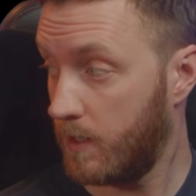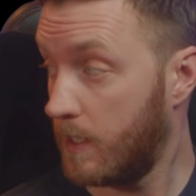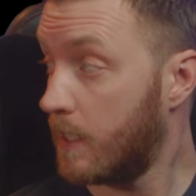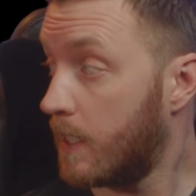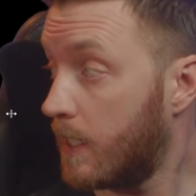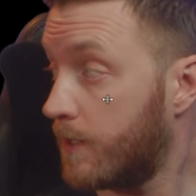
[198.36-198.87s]
to
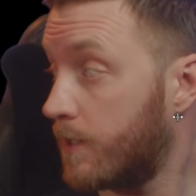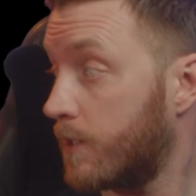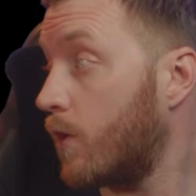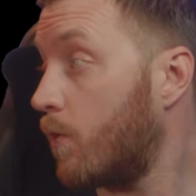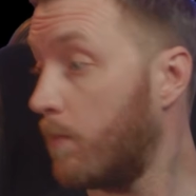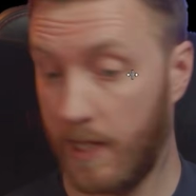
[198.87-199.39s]
fade
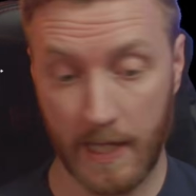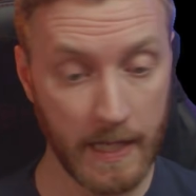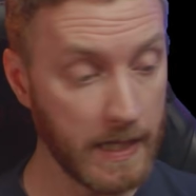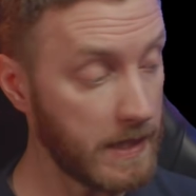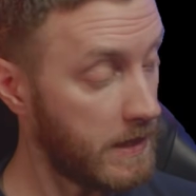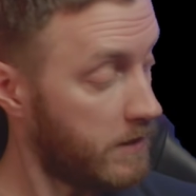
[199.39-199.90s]
in and out
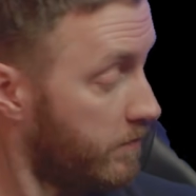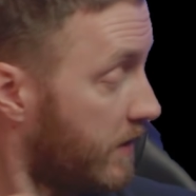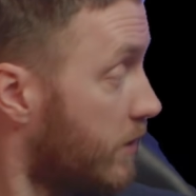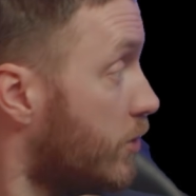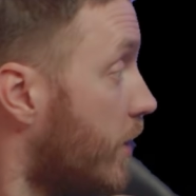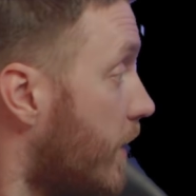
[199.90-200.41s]
your
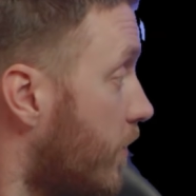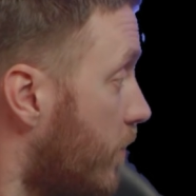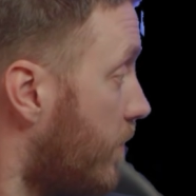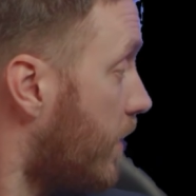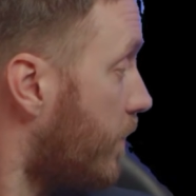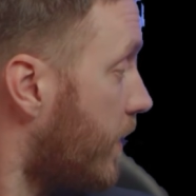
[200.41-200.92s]
mask based
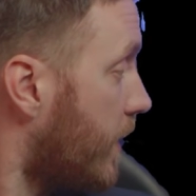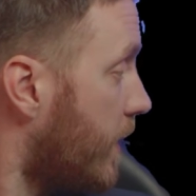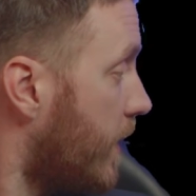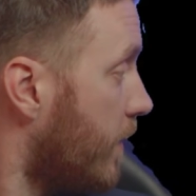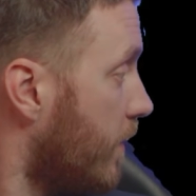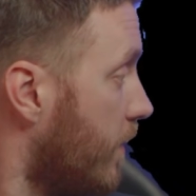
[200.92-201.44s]
upon a few
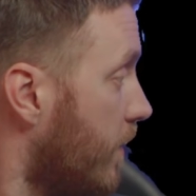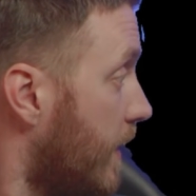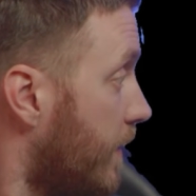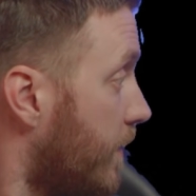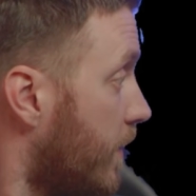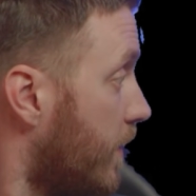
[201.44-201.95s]
parameters.
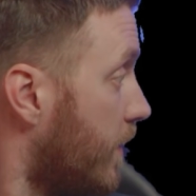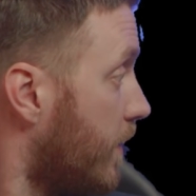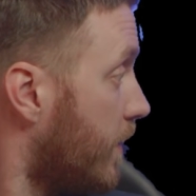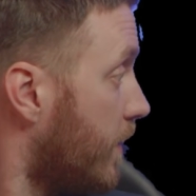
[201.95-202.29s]
So if we start